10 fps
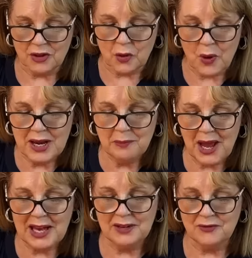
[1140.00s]
the Queen
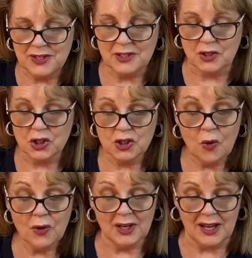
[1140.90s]
paid a visit
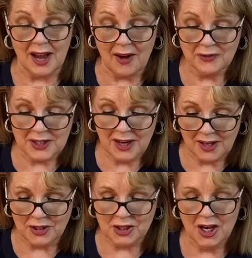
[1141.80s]
shortly after
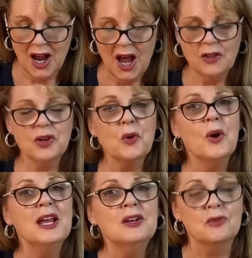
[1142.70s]
lunch. The
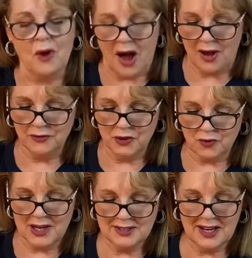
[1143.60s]
Queen arrived
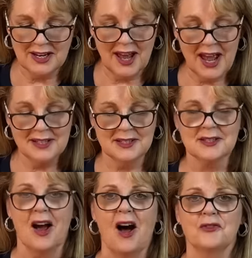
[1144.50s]
dressed in a
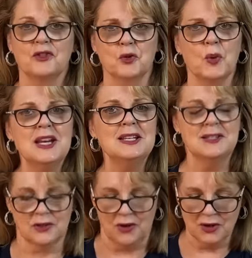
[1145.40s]
headscarf, tweed
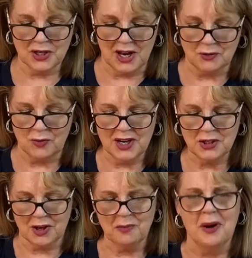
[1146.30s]
skirt and red
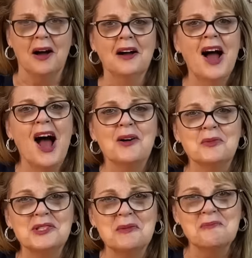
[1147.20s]
jumper, and
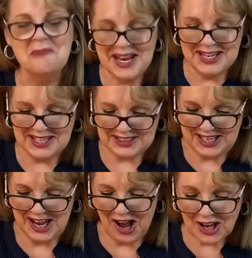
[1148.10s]
was
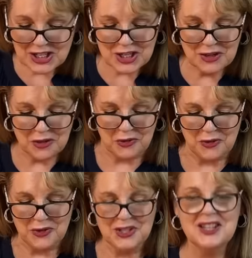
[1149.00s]
immediately ushered
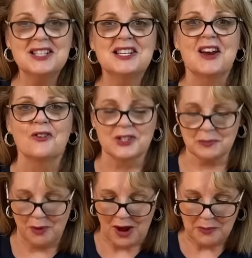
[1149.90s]
through to the terrace
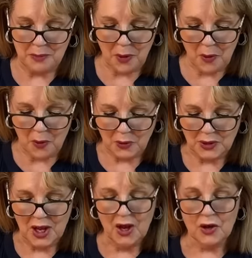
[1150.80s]
by Paul,
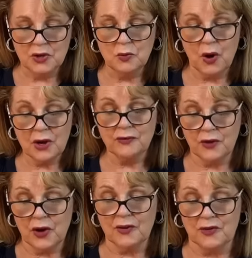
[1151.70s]
who'd worked
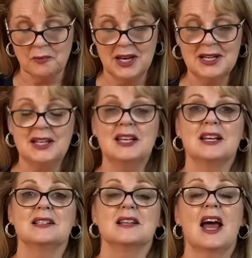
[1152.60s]
for her for many
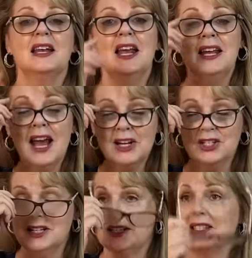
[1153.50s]
years, and he
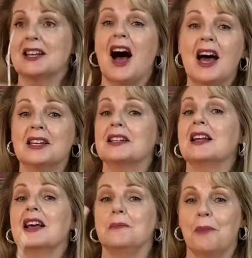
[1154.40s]
actually started
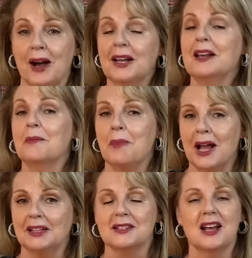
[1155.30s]
at Buckingham
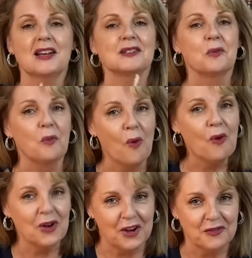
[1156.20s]
Palace as a
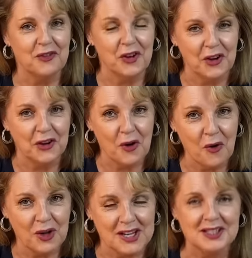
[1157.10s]
walker for her
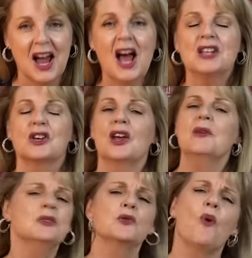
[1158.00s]
corgis. So he
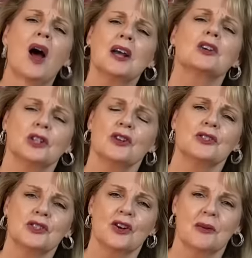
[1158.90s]
was quite
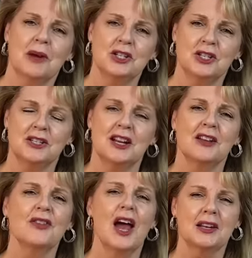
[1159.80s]
close to Her Majesty
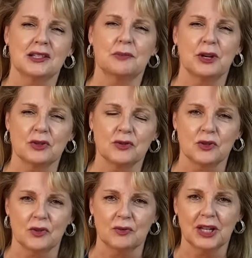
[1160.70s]
and they had a special
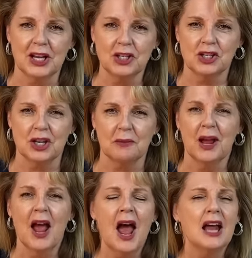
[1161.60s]
sort of relationship.
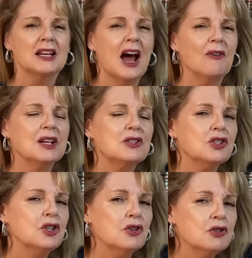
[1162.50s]
Now, it's it's
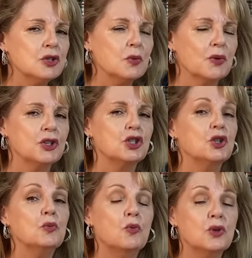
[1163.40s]
usual that
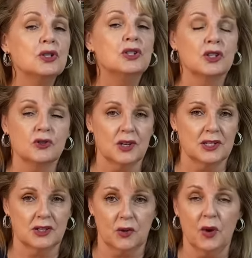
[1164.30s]
you wouldn't
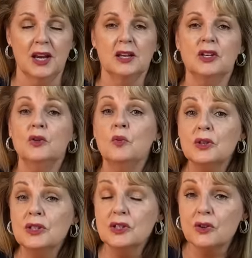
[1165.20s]
address the Queen and you
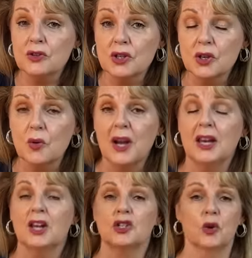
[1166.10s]
wouldn't talk to the
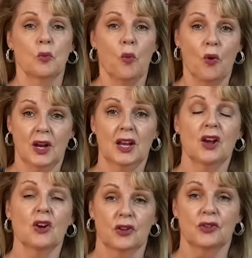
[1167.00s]
Queen as you're walking
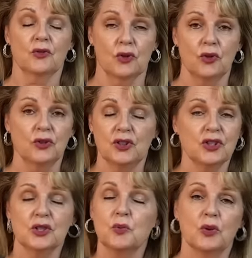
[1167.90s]
her through. You
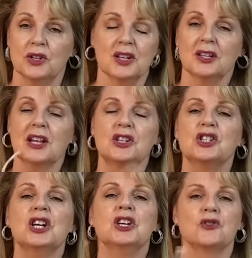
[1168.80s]
just wouldn't unless
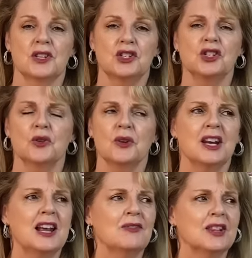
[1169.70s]
she addressed you. And
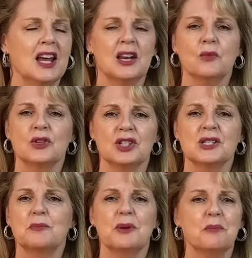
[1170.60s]
even then it would
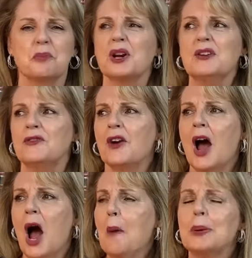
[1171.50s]
just be brief
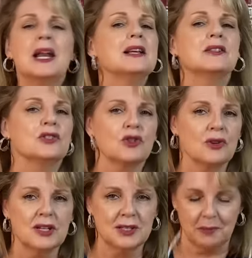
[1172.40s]

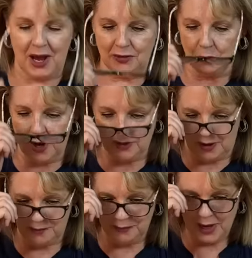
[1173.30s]
pleasantries about the weather.